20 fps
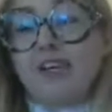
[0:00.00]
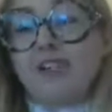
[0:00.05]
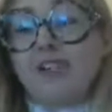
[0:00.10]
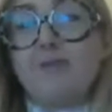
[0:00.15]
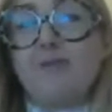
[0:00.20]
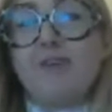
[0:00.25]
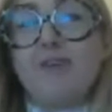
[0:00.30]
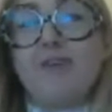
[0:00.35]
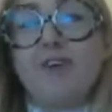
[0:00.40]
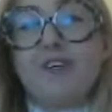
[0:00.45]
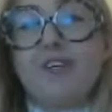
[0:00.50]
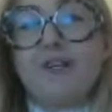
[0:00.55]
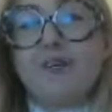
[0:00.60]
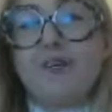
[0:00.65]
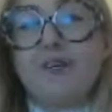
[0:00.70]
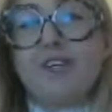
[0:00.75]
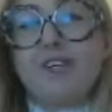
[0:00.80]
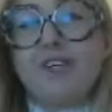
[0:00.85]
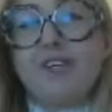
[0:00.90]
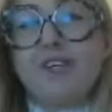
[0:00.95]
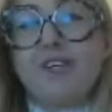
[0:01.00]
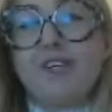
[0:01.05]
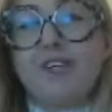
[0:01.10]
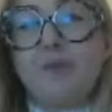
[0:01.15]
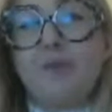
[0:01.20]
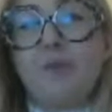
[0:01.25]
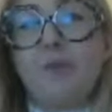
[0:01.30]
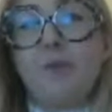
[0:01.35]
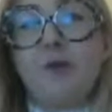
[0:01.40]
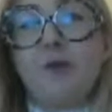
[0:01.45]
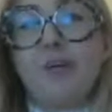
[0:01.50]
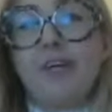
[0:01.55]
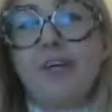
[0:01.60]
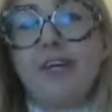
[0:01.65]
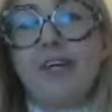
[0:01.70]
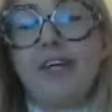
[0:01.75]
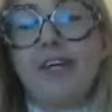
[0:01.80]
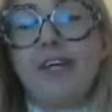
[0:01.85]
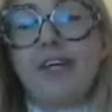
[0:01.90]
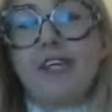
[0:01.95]
So my first question is, what are
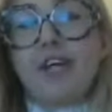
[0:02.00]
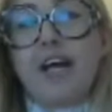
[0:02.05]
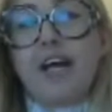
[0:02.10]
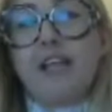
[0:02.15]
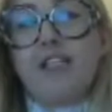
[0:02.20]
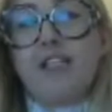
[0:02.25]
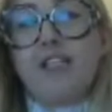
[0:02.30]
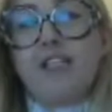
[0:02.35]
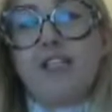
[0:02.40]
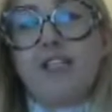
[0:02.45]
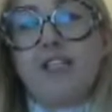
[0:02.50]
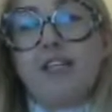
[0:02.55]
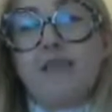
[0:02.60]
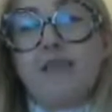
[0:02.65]
the key challenges